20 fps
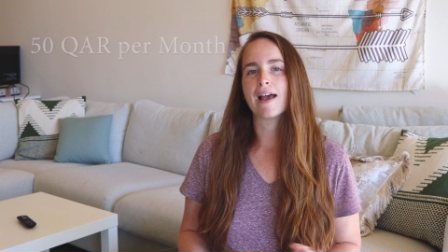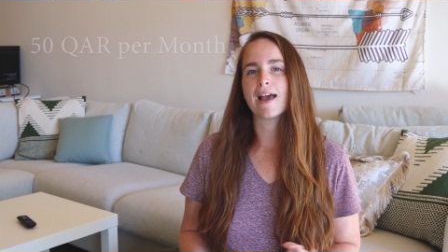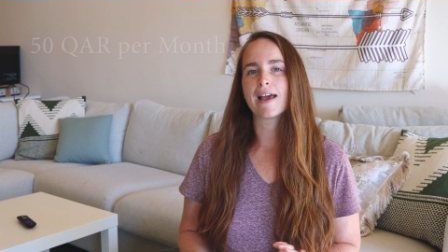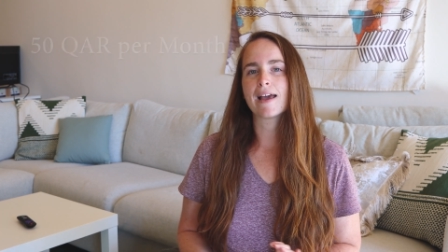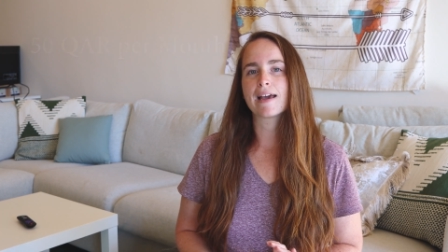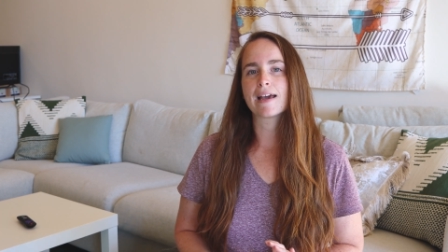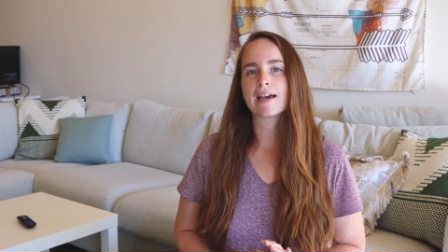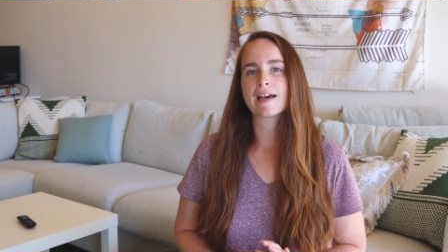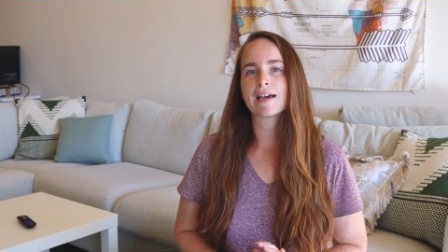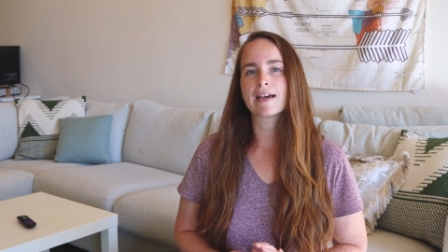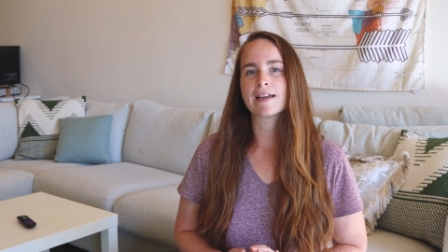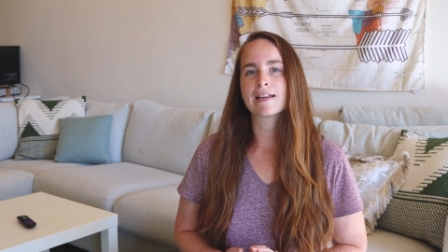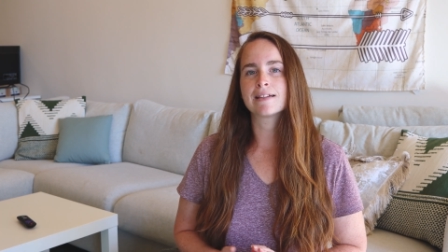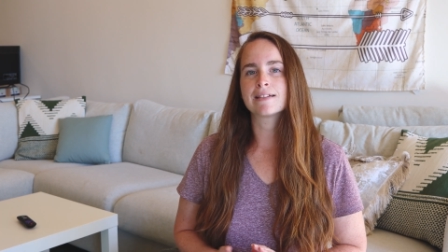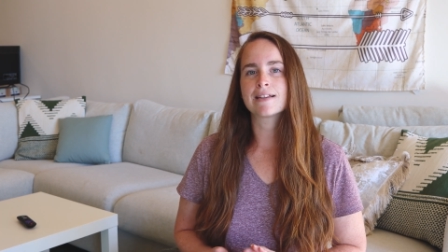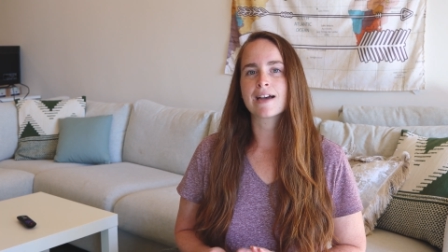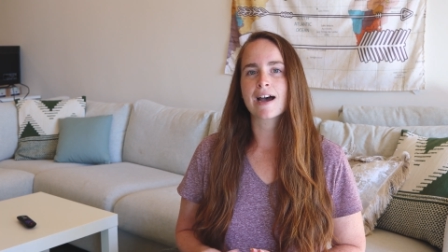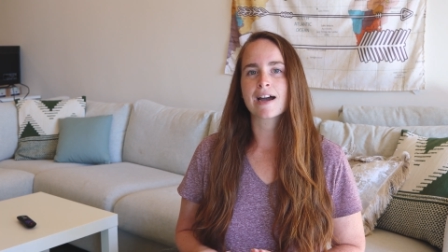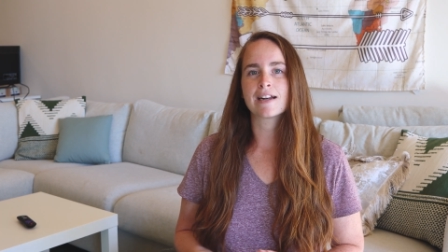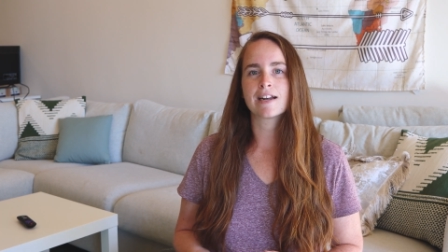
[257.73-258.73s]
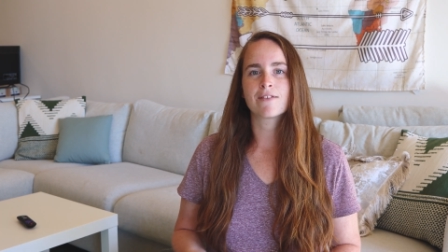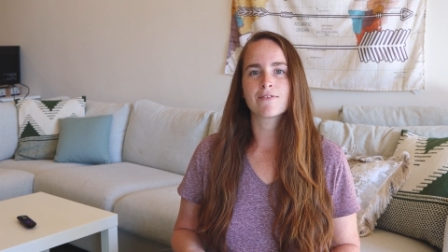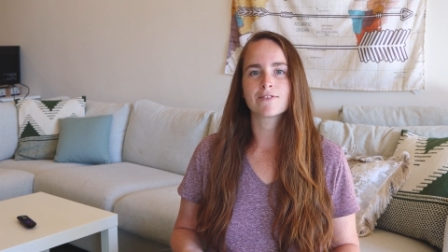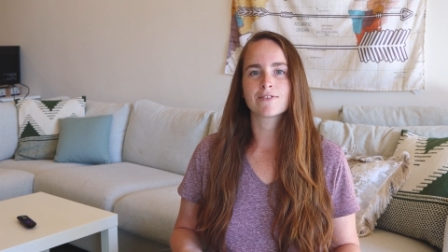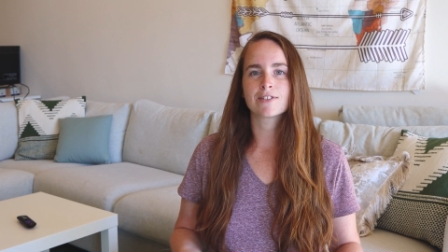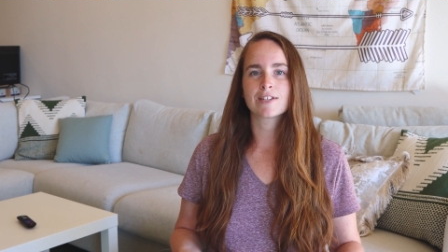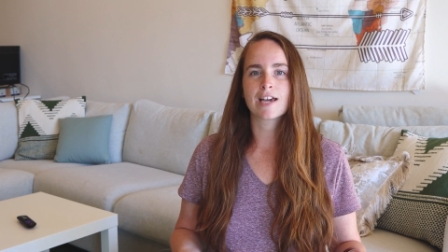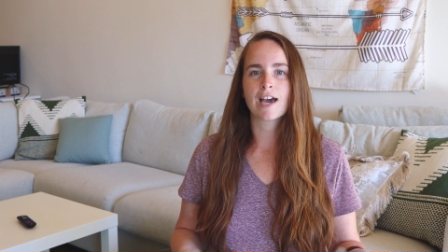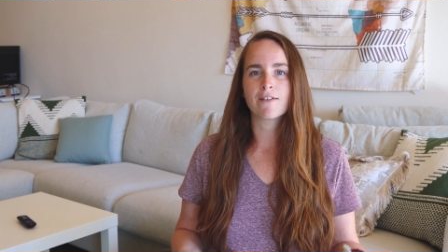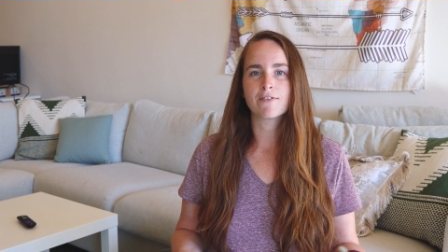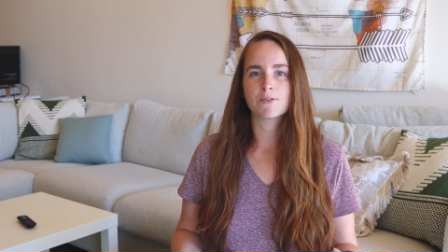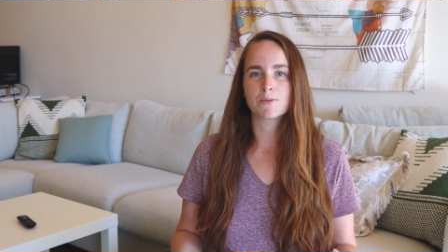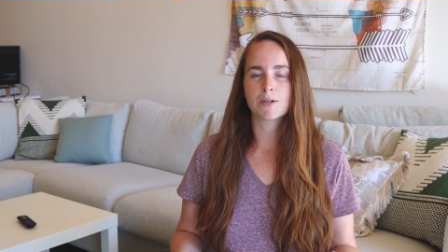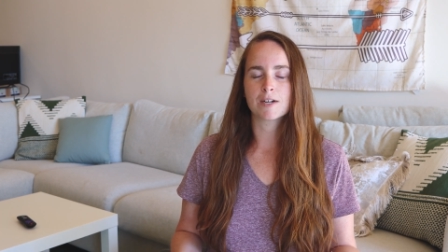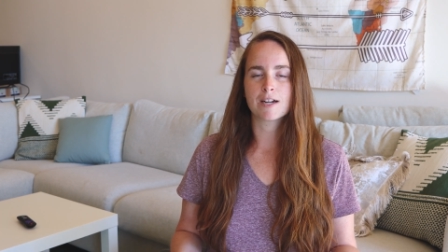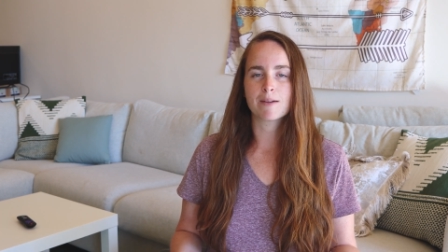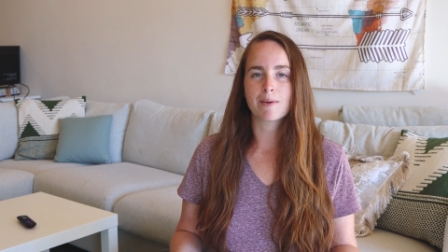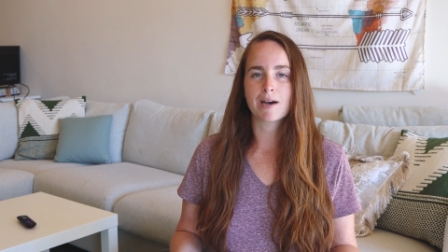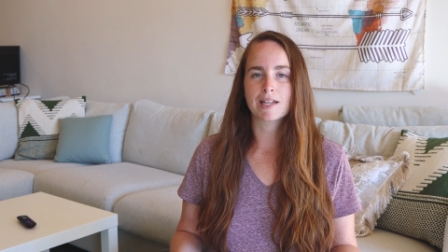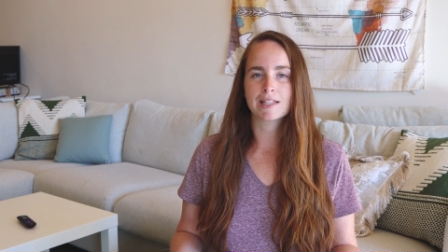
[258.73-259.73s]
and I never really have to
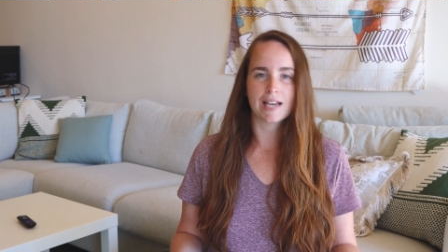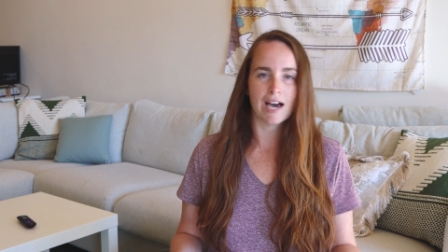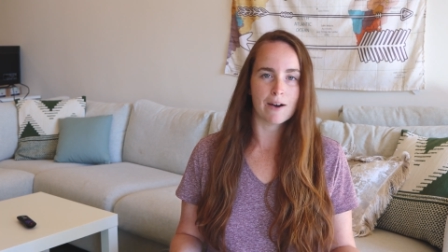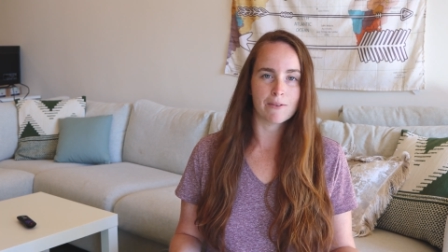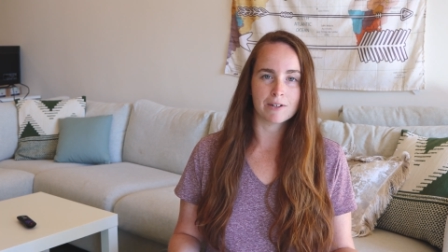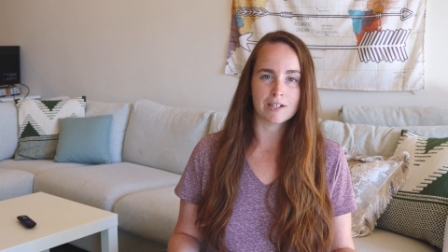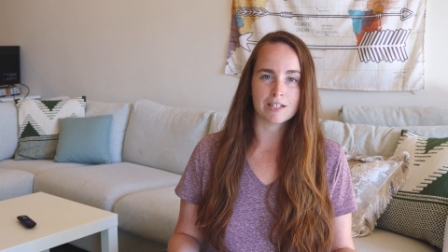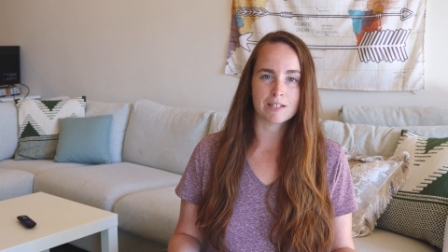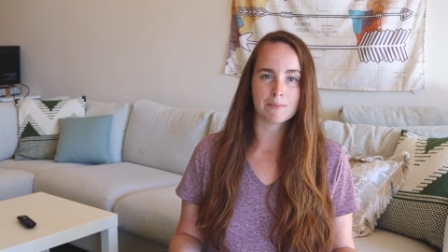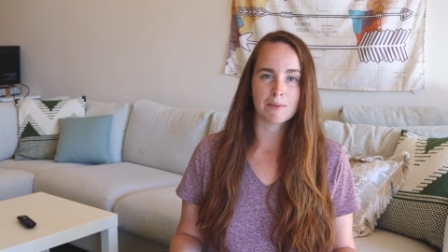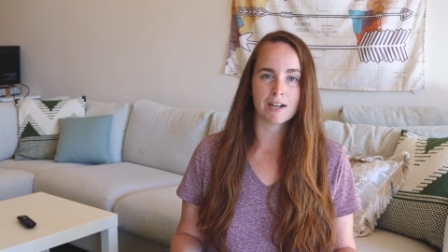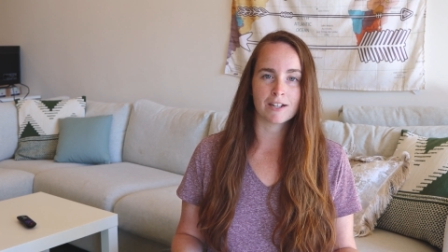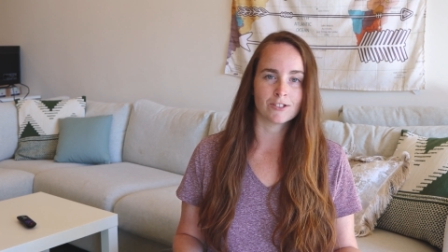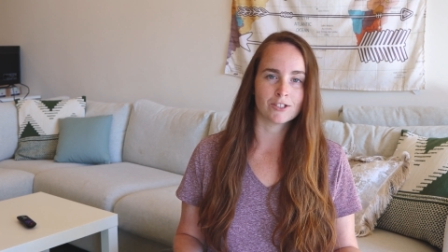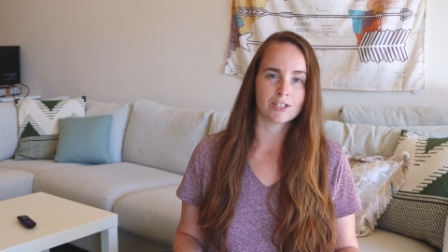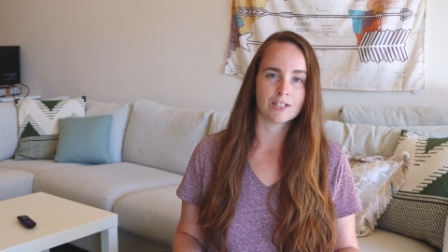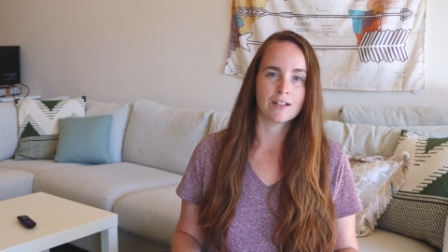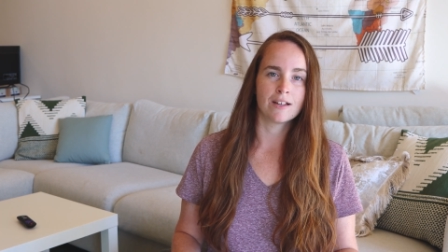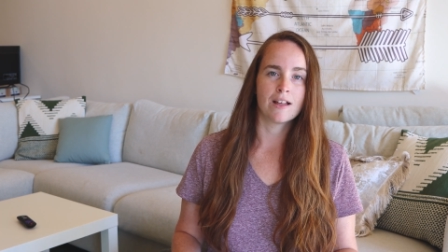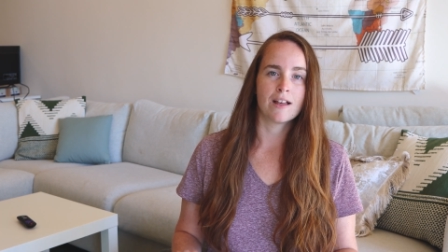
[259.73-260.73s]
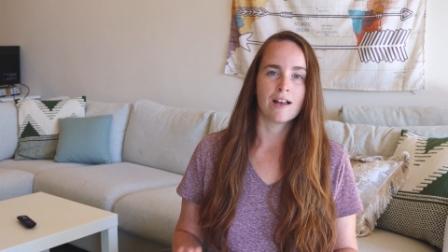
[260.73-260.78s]
worry about that one as much.